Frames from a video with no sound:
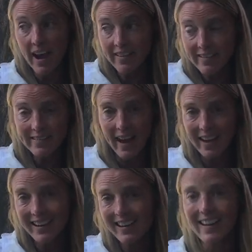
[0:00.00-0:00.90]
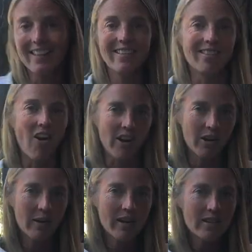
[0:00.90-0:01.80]
That said, in
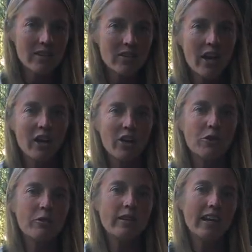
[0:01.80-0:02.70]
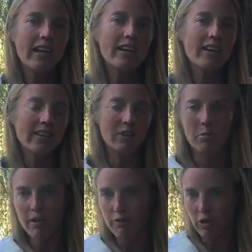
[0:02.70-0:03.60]
longer races, you need a little
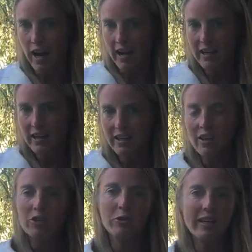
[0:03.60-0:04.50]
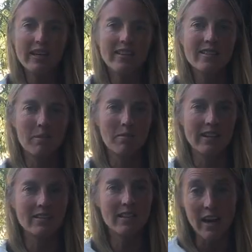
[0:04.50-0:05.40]
bit of variety. You need
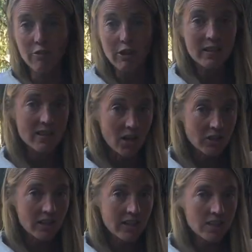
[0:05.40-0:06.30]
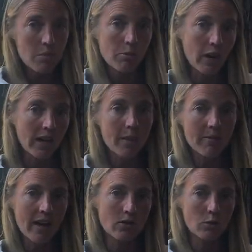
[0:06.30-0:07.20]
something savory and salty to break up
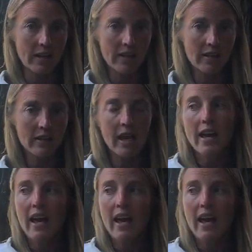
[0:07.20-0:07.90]
that sweetness.